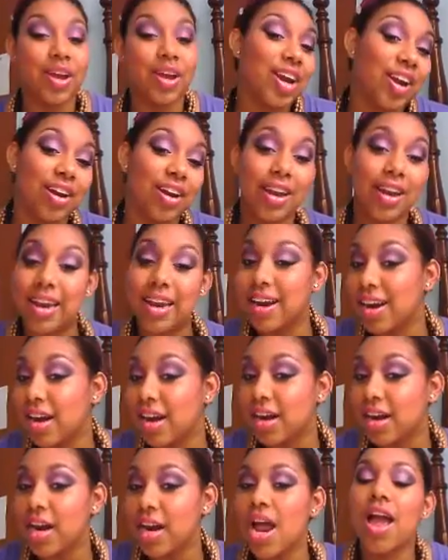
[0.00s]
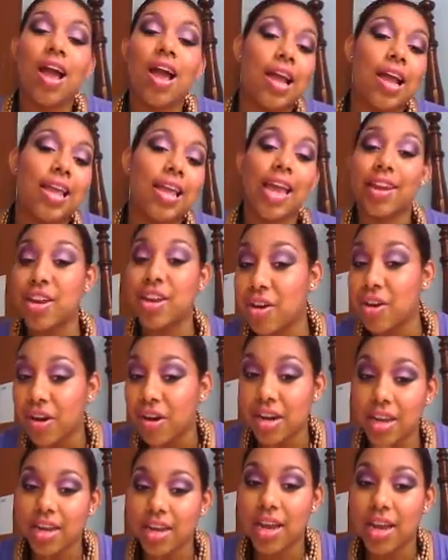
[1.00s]
year here, getting
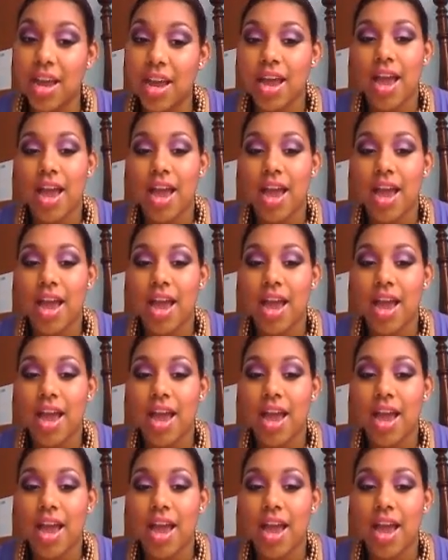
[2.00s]
ready.